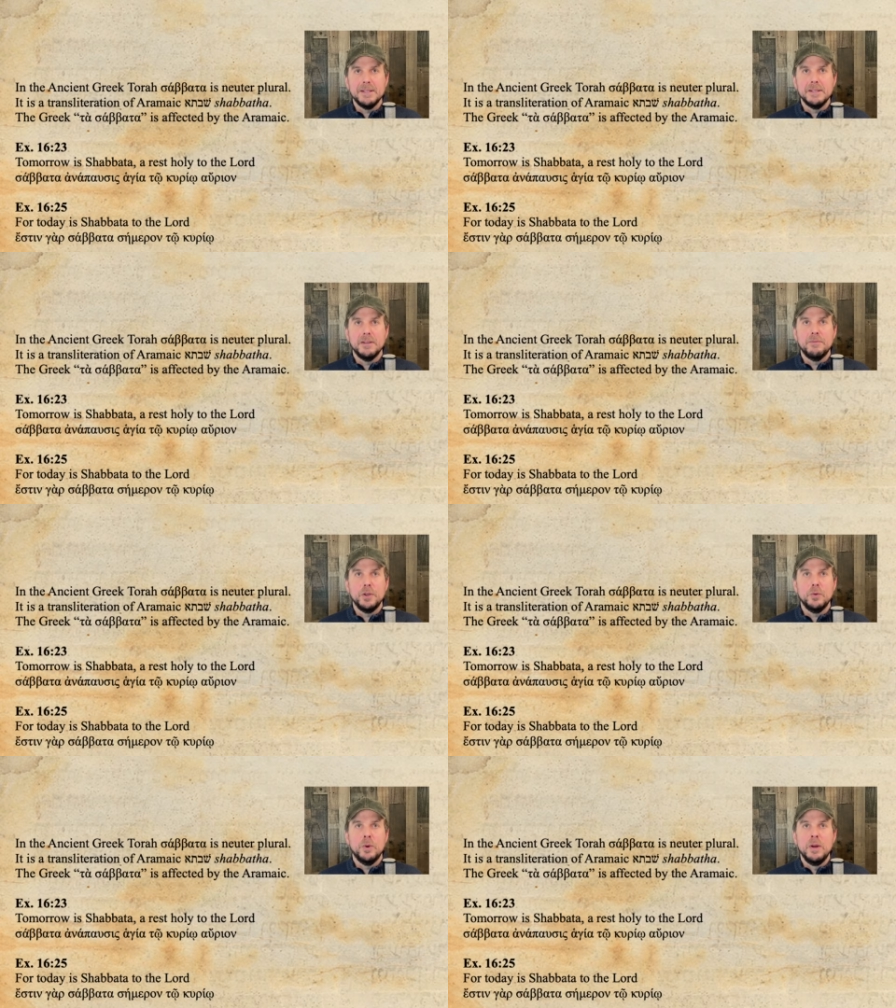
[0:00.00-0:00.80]
if
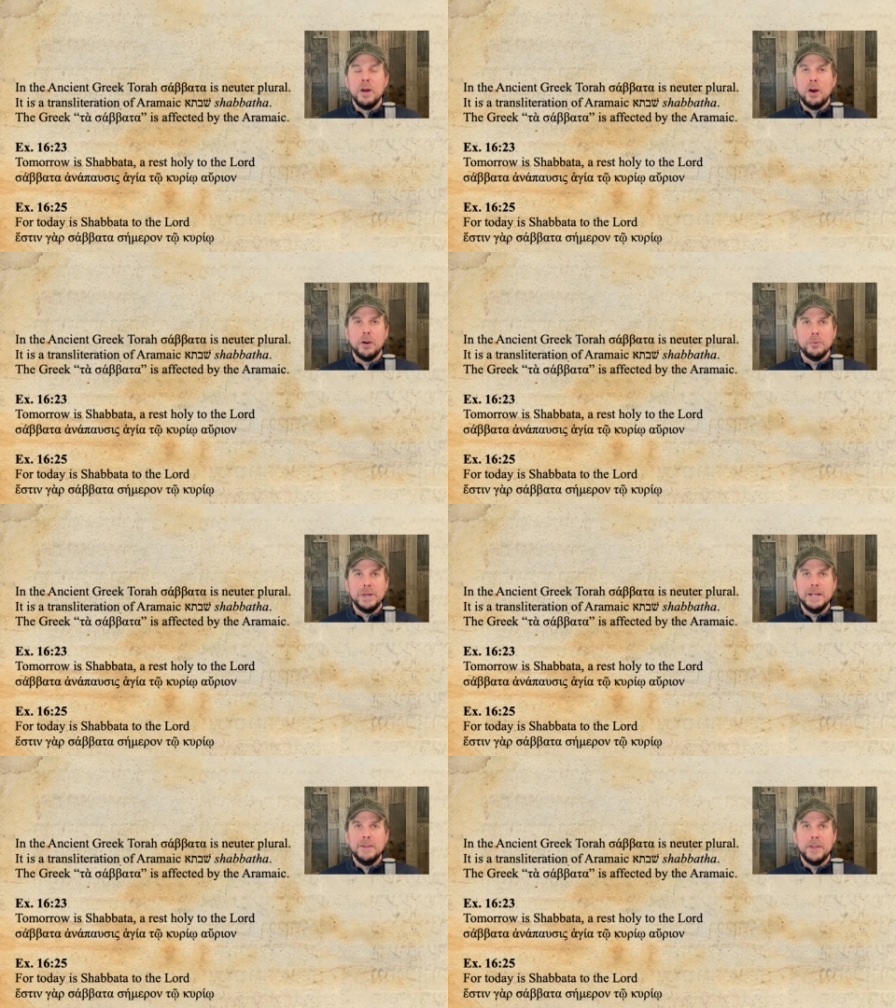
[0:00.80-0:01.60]
you are
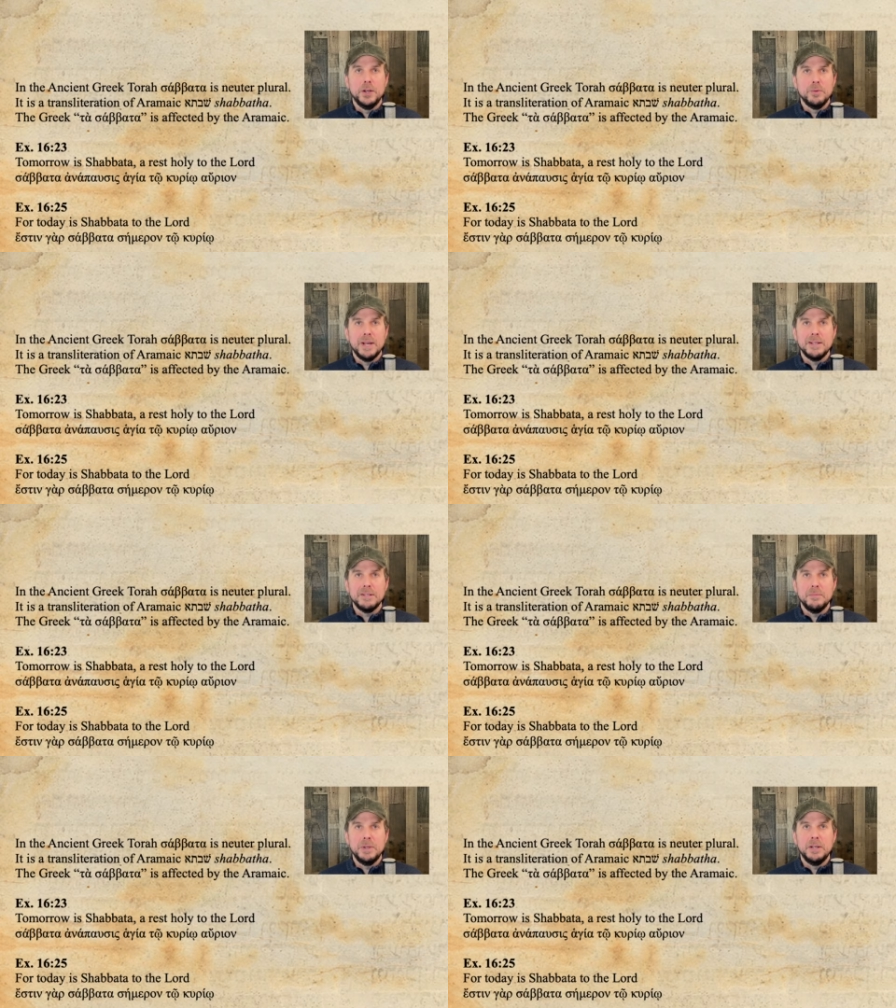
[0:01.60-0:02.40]
reading in the New
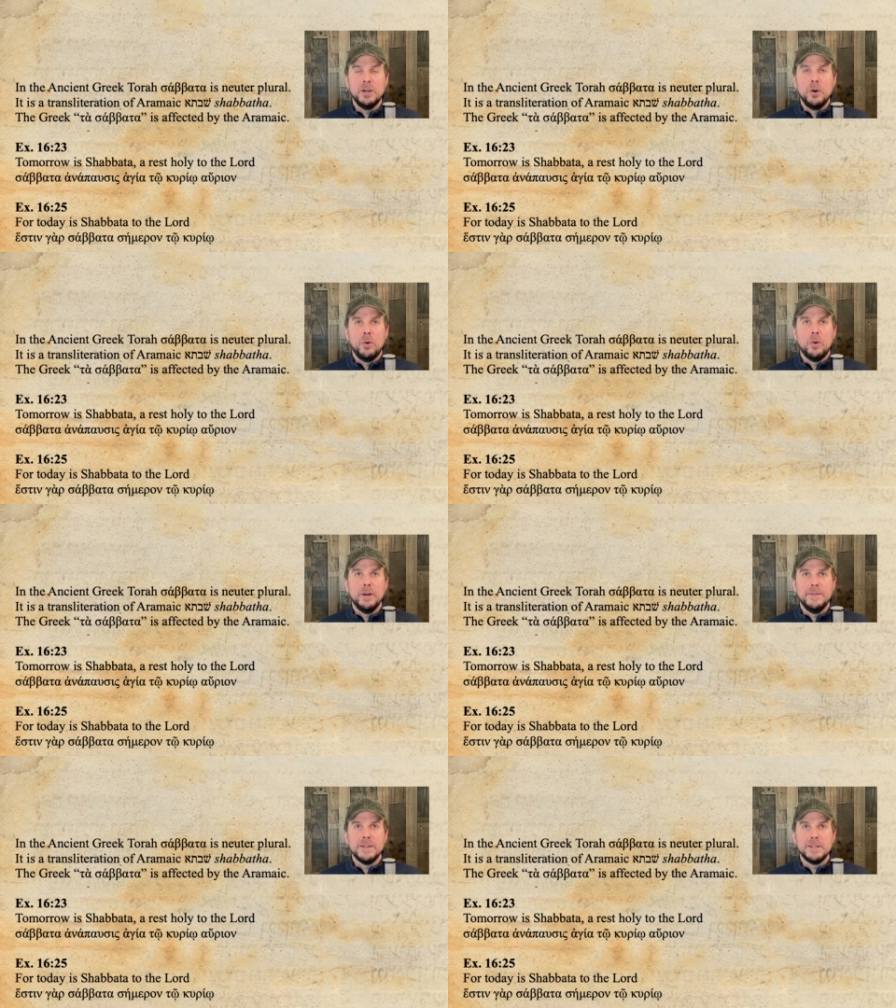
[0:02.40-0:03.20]
Testament or
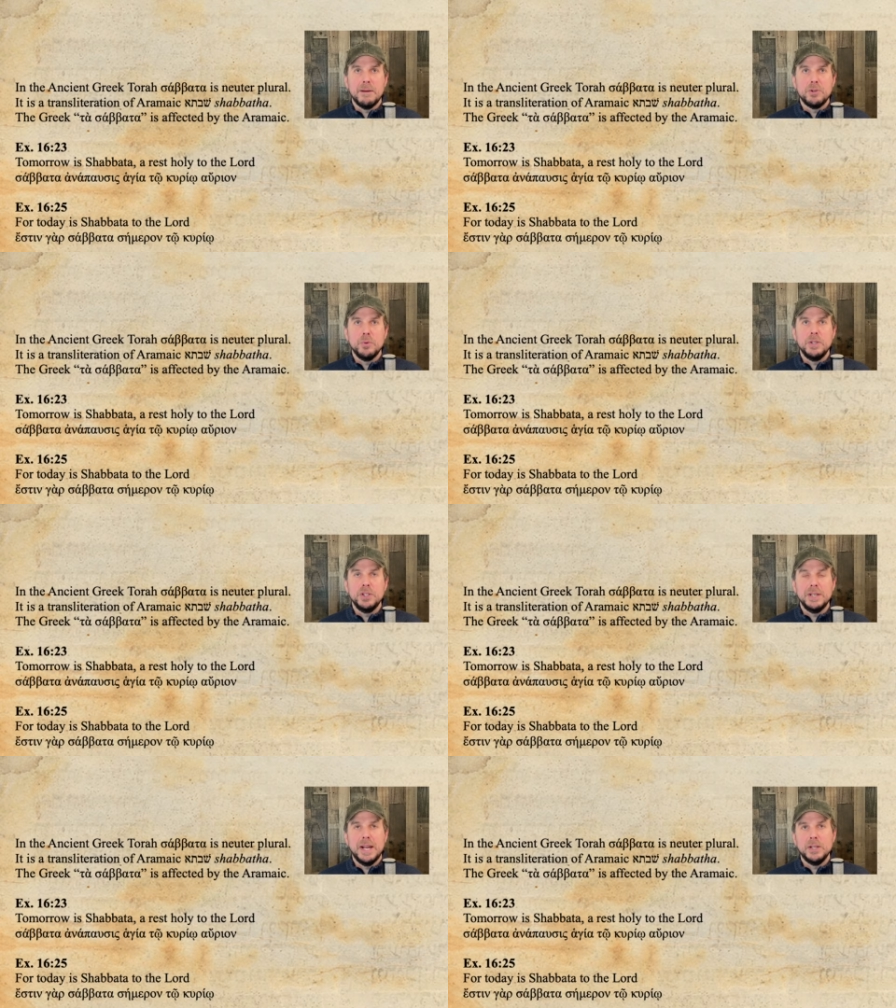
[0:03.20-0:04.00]
in the
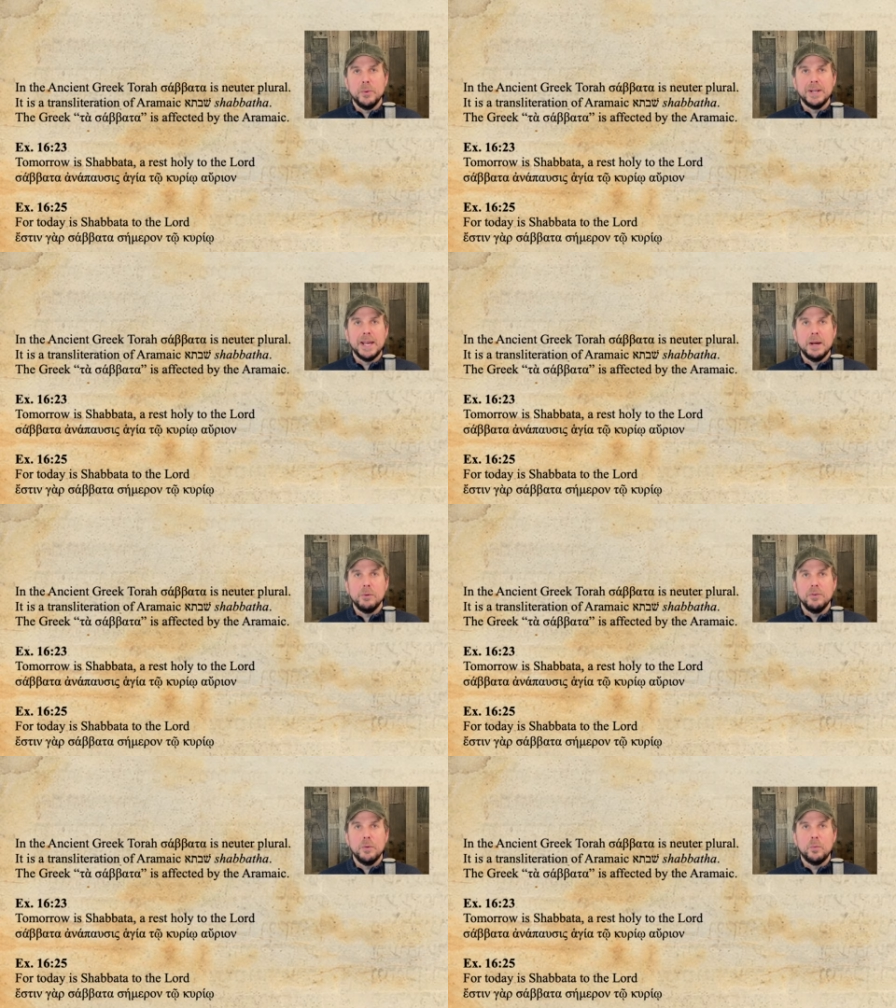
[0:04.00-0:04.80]
Septuagint and you
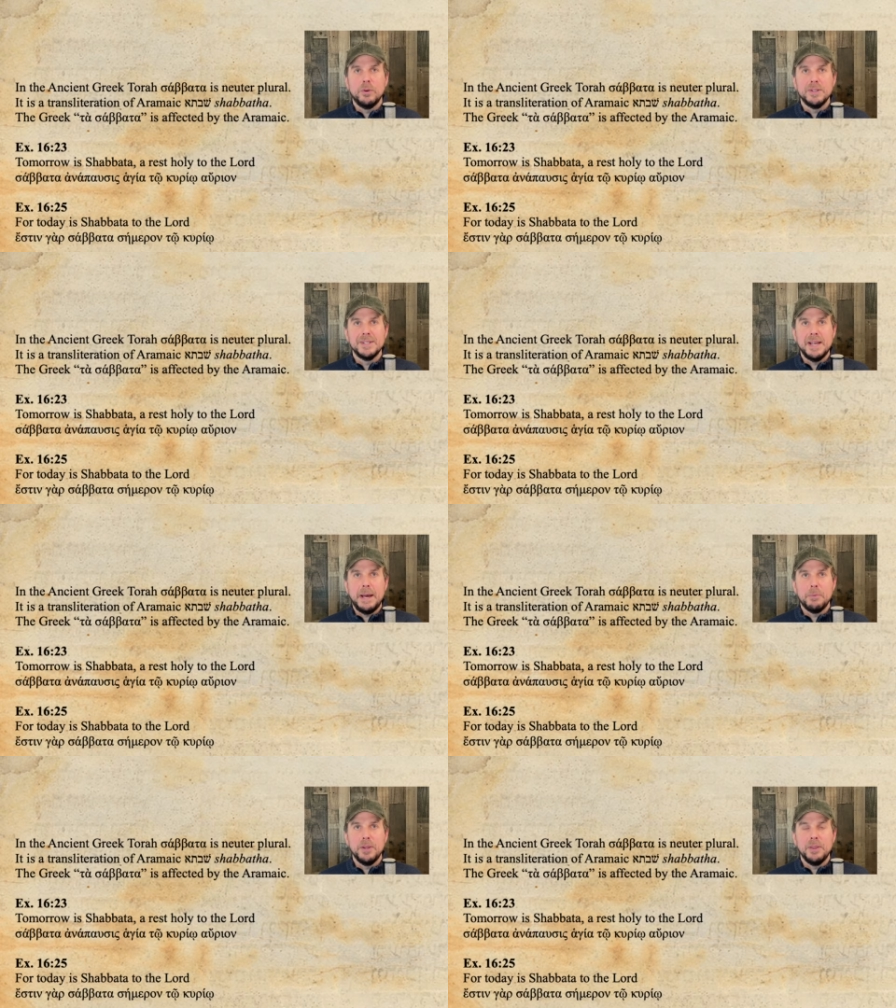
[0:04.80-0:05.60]
encounter the word
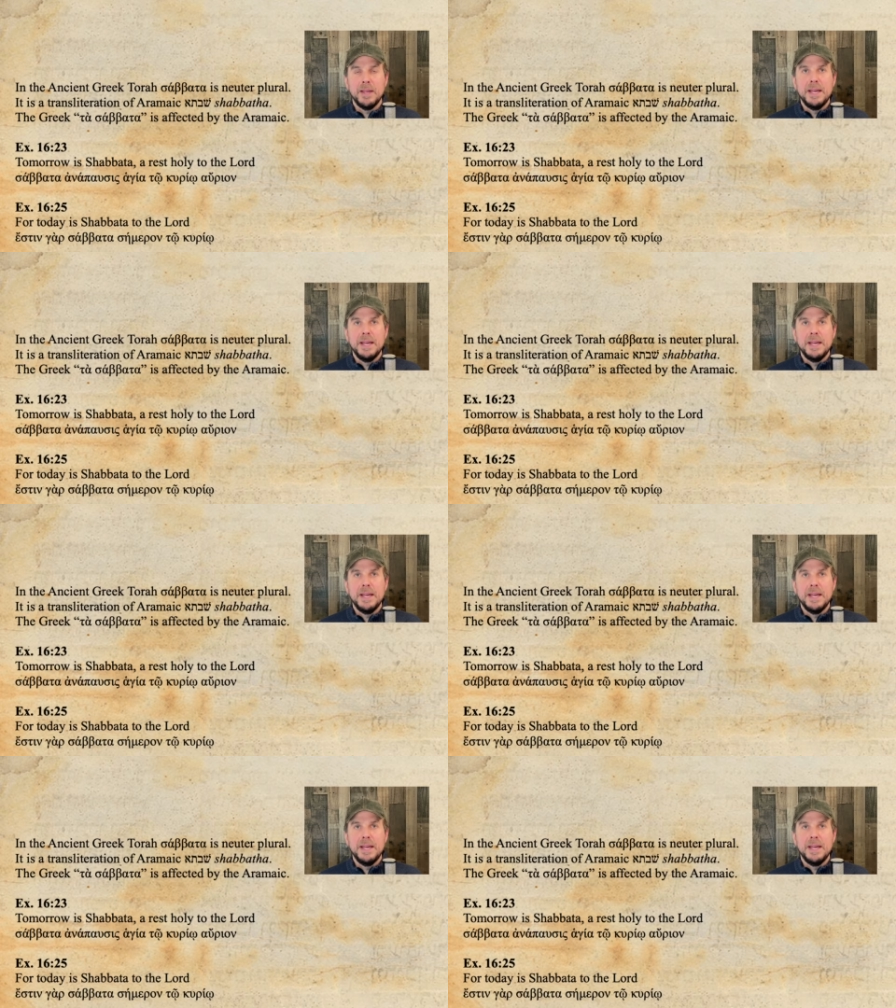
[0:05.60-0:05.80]
Sabbath?